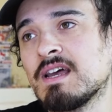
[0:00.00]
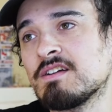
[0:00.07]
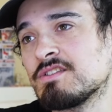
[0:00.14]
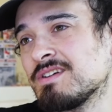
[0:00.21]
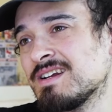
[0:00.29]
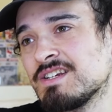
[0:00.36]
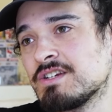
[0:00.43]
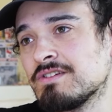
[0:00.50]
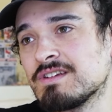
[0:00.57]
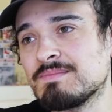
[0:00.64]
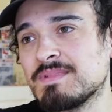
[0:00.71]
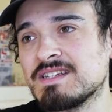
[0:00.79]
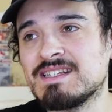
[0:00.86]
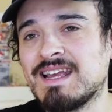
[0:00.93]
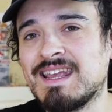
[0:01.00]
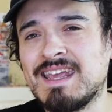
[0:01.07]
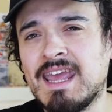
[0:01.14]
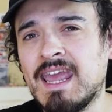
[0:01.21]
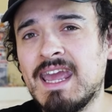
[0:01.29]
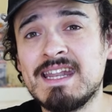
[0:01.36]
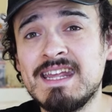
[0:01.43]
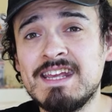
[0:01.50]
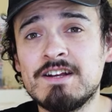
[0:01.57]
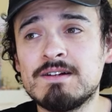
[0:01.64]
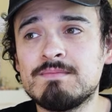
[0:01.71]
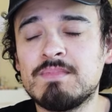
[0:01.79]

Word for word: I'll try to show as much as I can here,